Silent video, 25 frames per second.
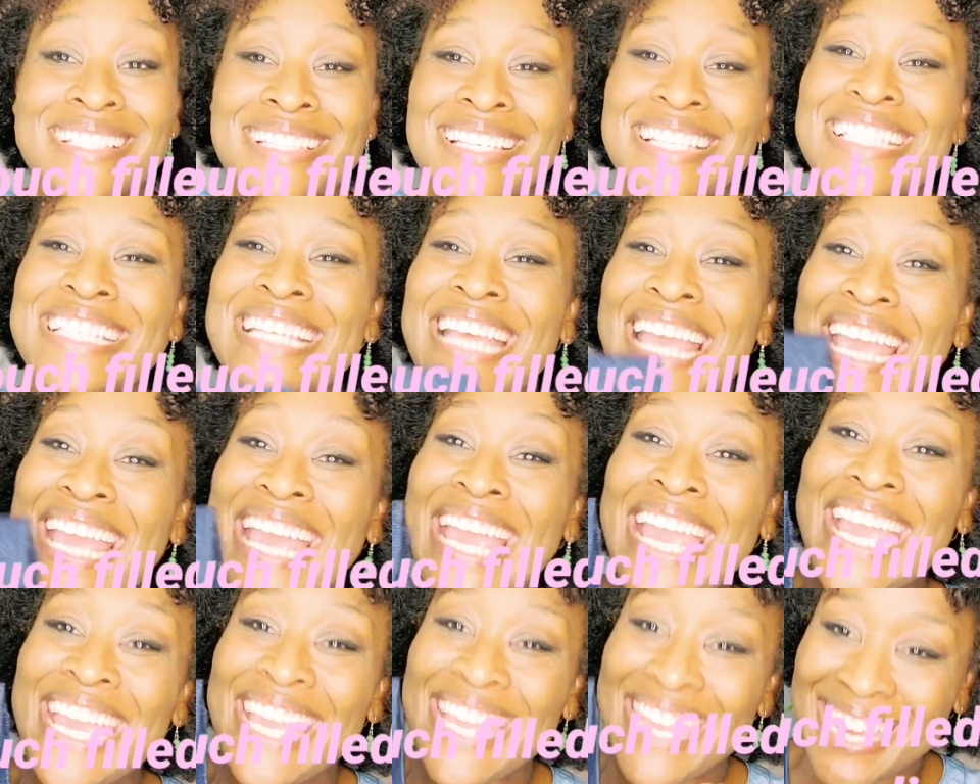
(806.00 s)
This is
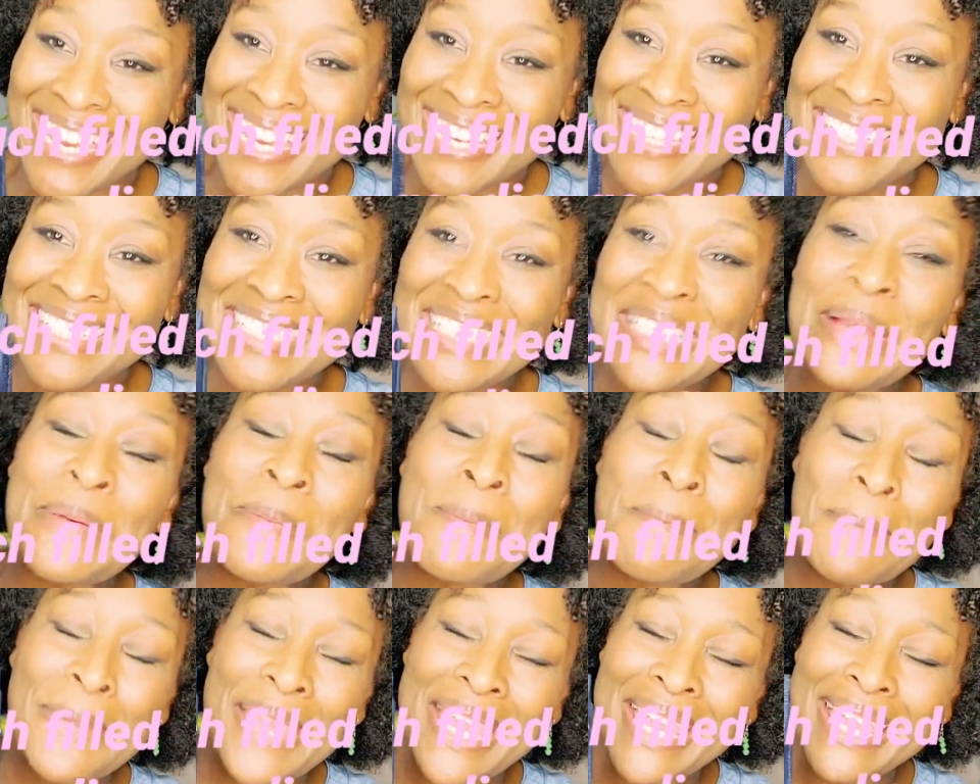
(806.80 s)
a
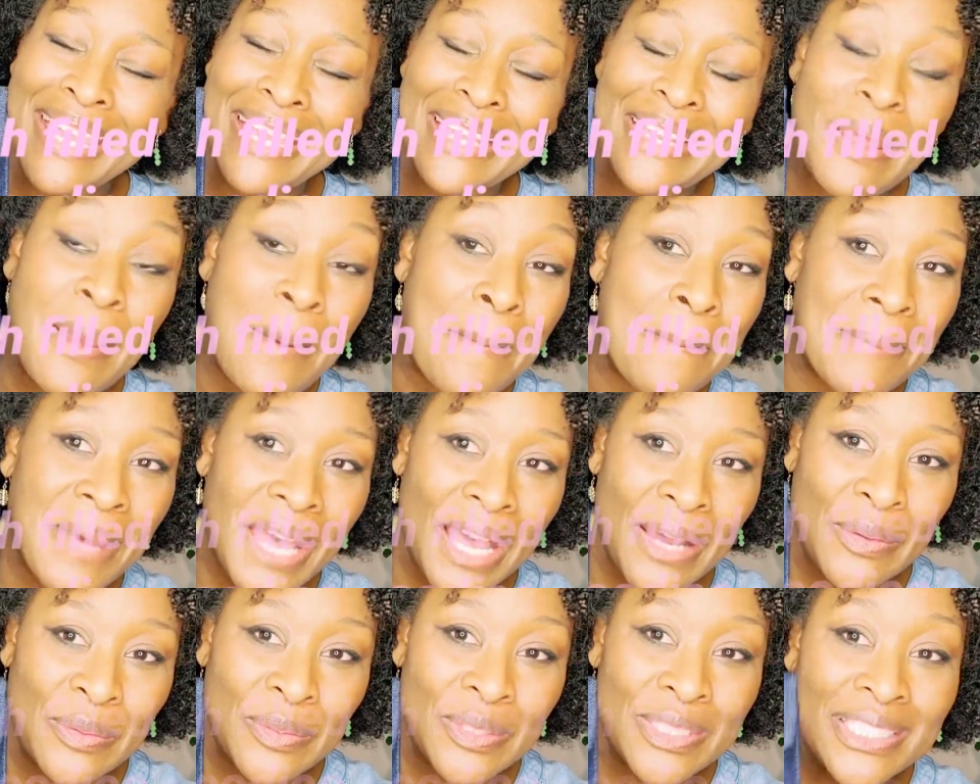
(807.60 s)
handmade
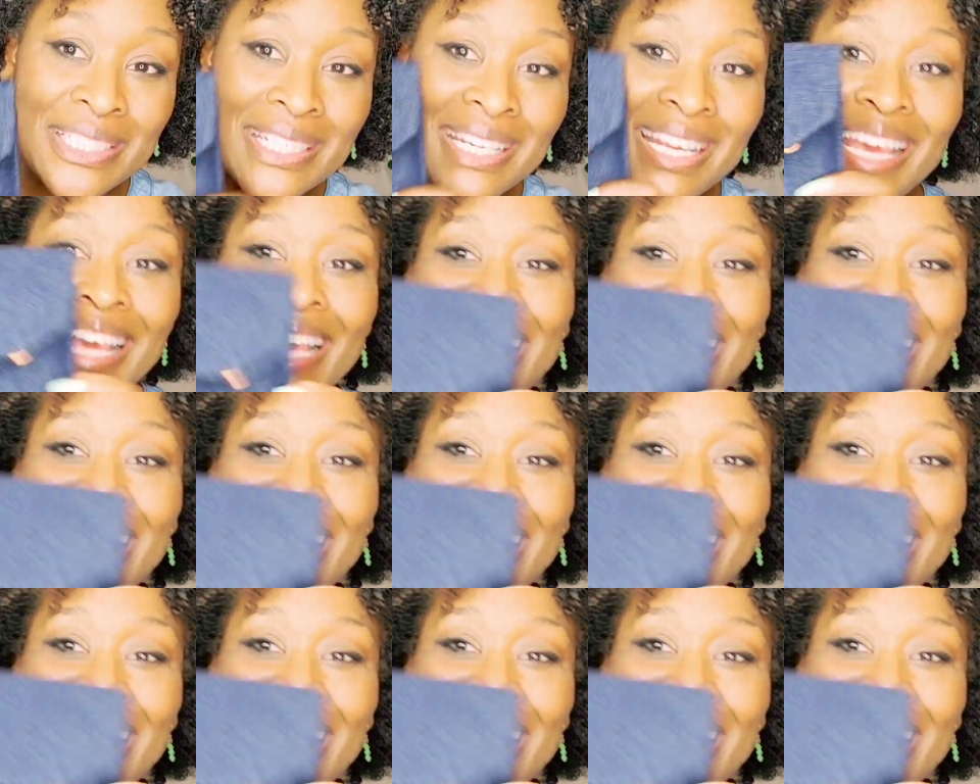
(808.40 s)
pouch.